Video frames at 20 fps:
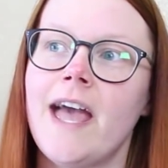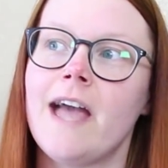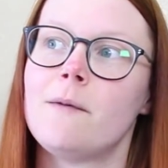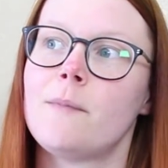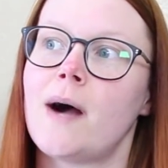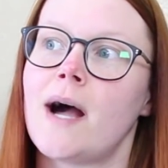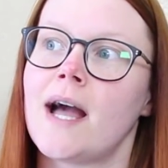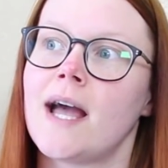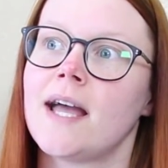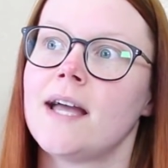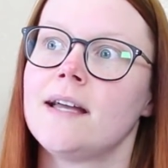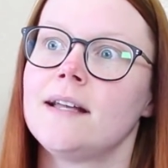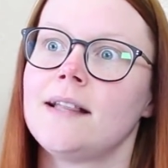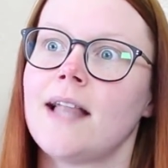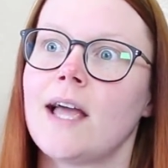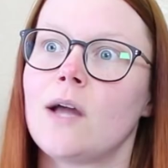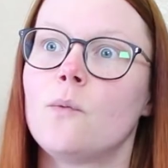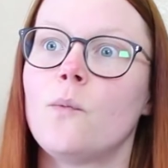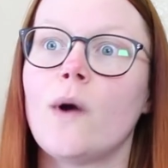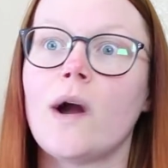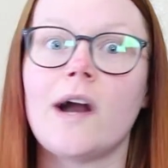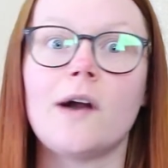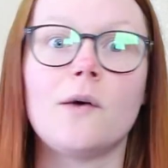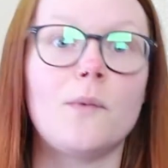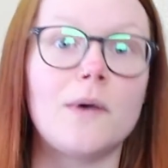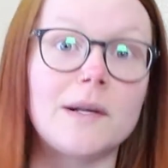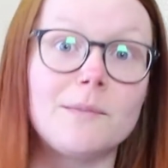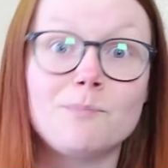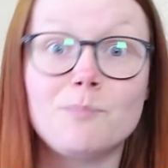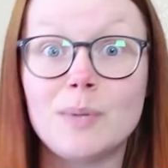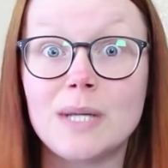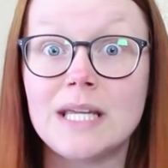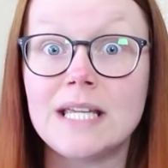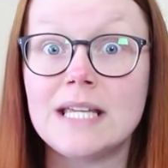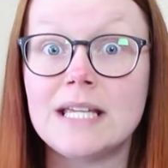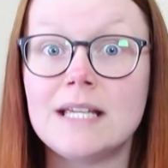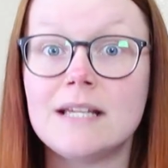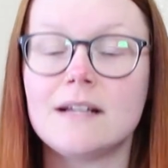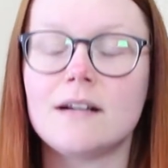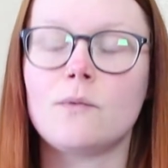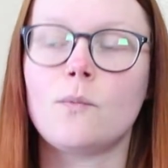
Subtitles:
Am I like where I want to be?